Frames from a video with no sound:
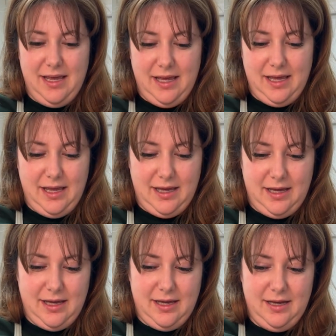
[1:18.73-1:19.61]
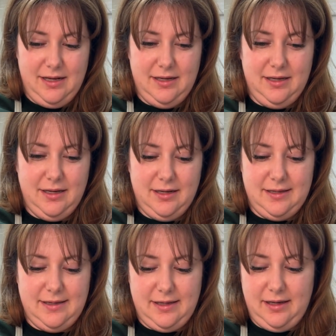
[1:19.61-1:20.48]
and going to
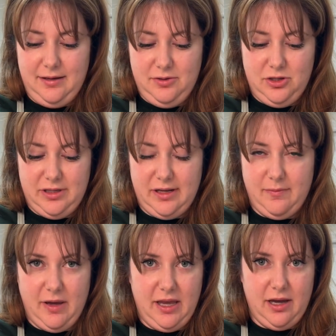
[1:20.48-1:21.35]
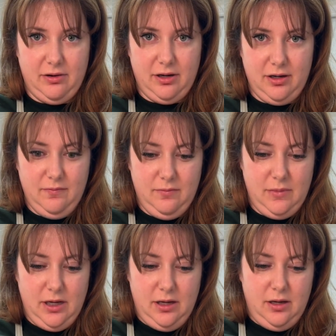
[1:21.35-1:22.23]
sit just on my counter.
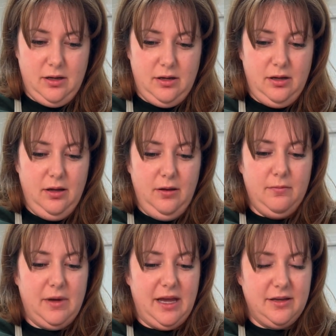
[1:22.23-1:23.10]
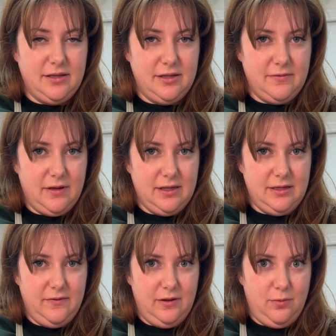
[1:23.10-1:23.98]
My house is
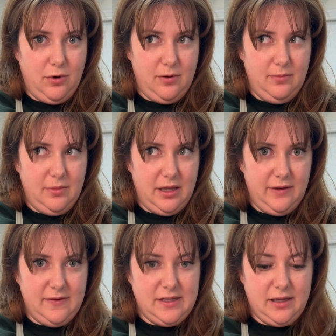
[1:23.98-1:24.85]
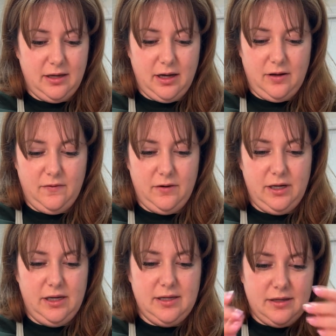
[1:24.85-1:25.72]
relatively warm. I live in Southern
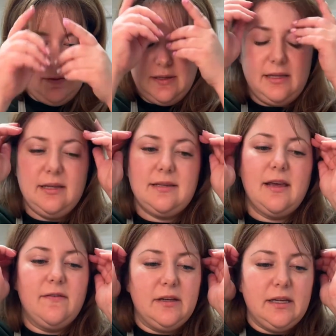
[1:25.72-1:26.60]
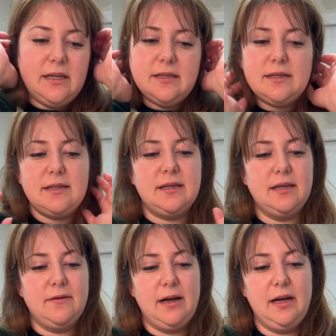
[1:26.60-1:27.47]
California, so it's in the 70s
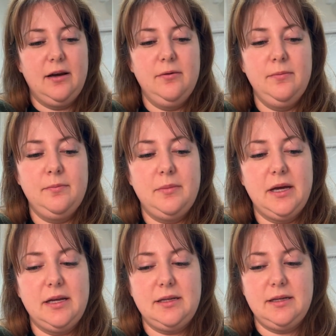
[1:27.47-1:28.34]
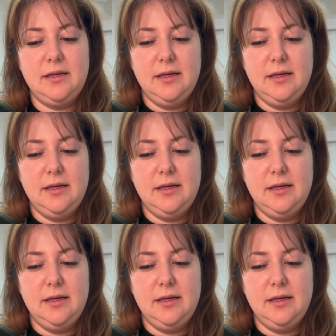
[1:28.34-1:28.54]
right now, but